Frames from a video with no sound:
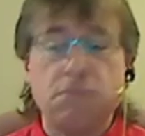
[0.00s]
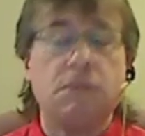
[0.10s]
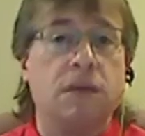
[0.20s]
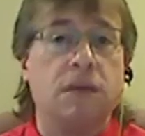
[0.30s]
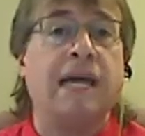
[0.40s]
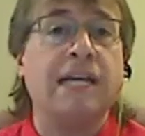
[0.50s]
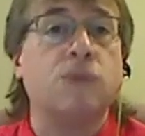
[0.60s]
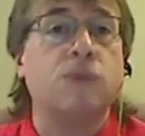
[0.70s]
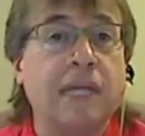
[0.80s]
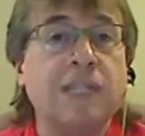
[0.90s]

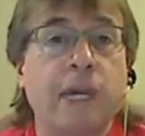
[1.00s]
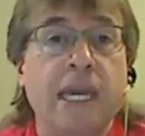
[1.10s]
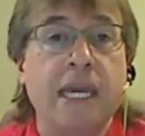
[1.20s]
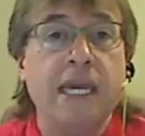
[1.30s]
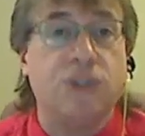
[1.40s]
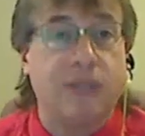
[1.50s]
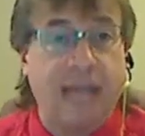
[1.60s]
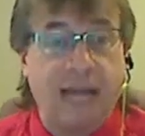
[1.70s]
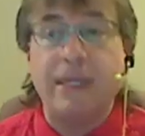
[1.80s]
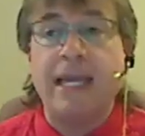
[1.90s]
that's way easier.
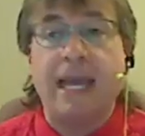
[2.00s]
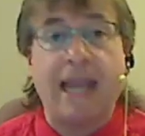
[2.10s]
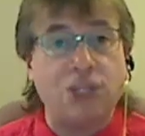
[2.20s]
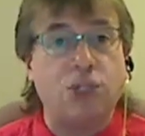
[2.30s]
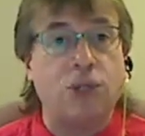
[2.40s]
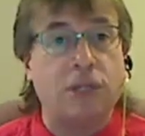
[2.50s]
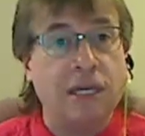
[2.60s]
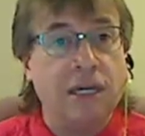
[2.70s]
That we can actually